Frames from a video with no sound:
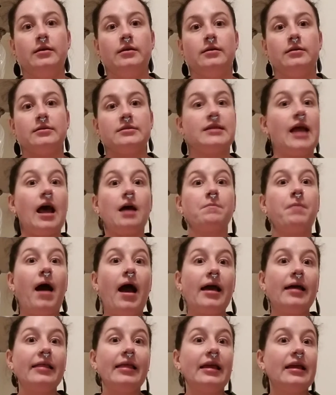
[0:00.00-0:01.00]

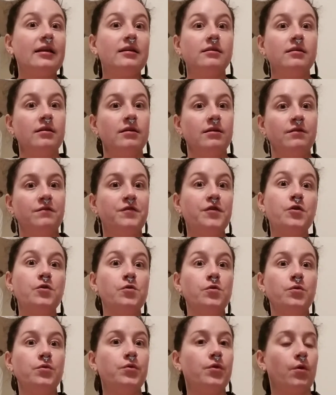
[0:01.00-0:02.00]
stockpiling
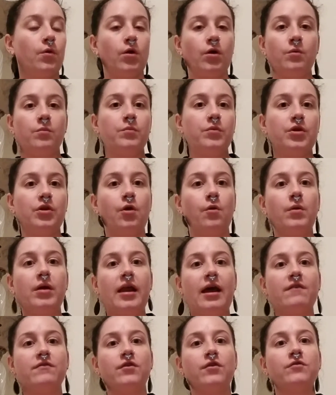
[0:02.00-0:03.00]
food or,
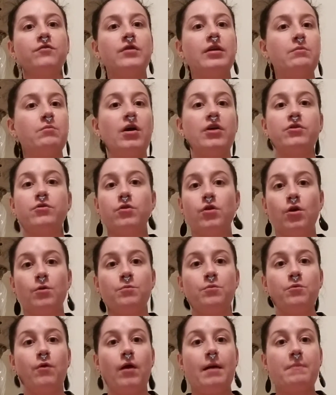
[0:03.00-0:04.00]
whatever, whether you're a
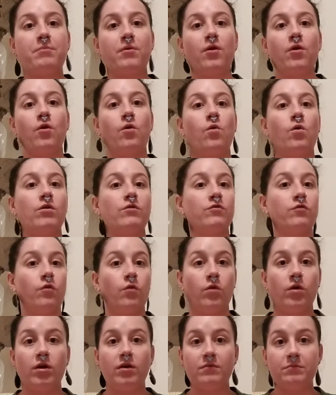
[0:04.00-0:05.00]
prepper or
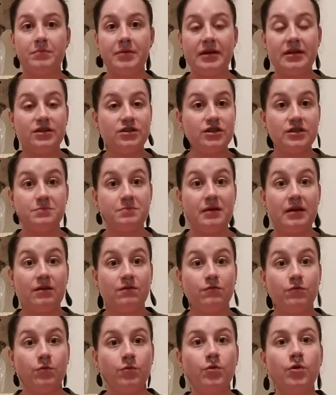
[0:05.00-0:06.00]
for just being
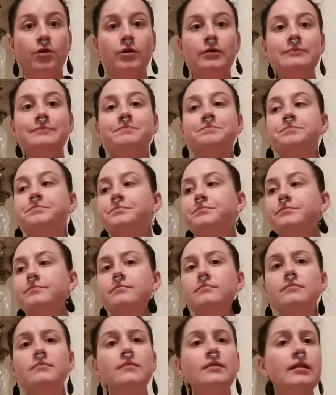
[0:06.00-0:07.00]
frugal,
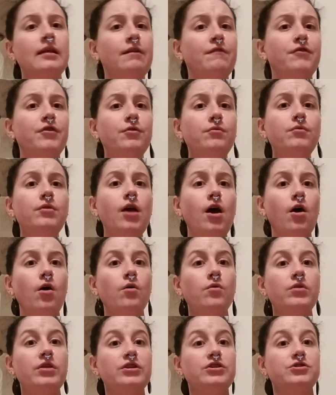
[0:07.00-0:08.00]
if you
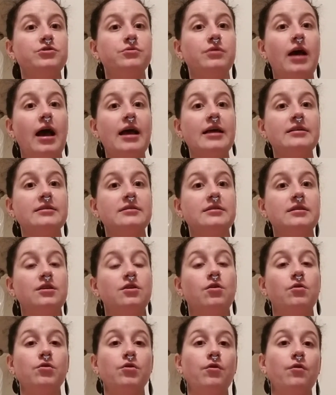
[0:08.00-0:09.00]
know that you guys,
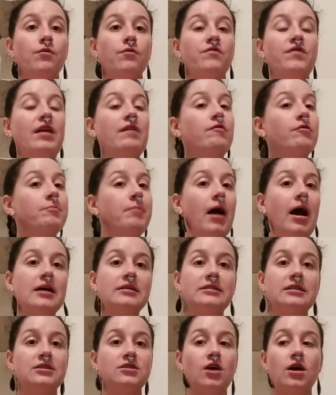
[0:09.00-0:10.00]
your favorite
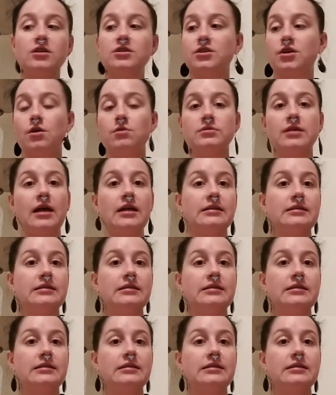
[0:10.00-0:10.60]
pasta sauce goes on